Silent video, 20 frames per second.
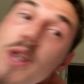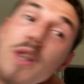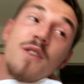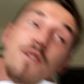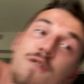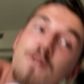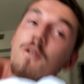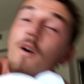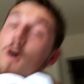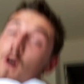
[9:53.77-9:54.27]
it's
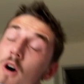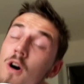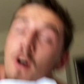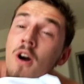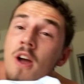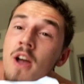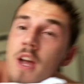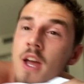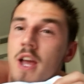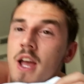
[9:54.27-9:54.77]
for,
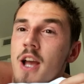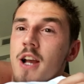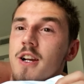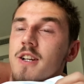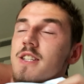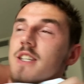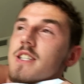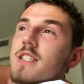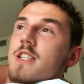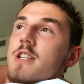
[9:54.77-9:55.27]

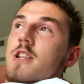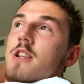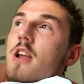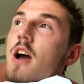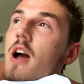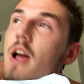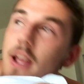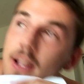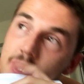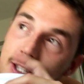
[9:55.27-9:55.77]
because it's, n
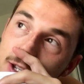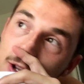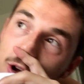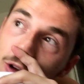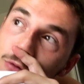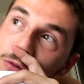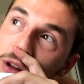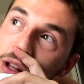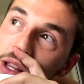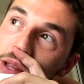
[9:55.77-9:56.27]
it's
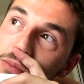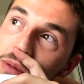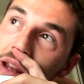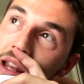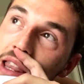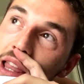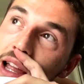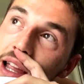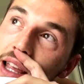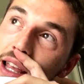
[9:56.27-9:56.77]
not really been,
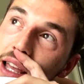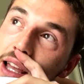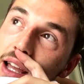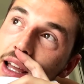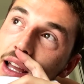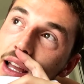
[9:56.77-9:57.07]
like,